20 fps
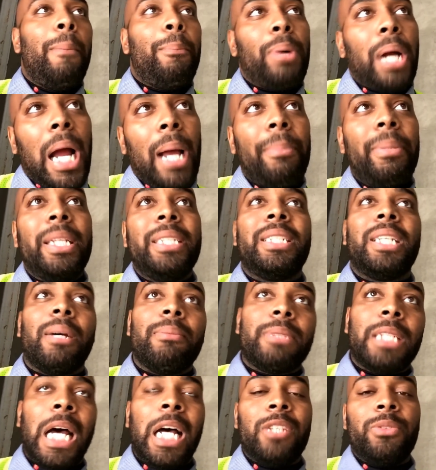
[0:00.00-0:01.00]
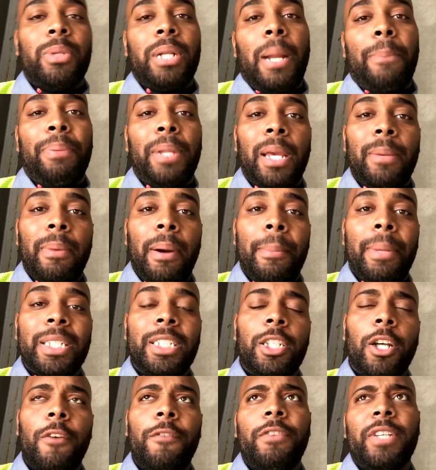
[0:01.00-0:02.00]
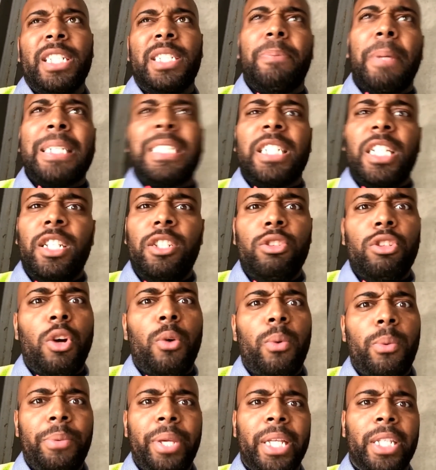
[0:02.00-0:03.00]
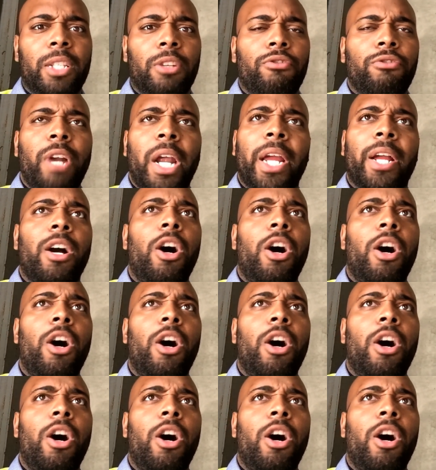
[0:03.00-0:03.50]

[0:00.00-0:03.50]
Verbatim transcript: Probably sometimes when I play by myself, especially, you know, when we hit the rec.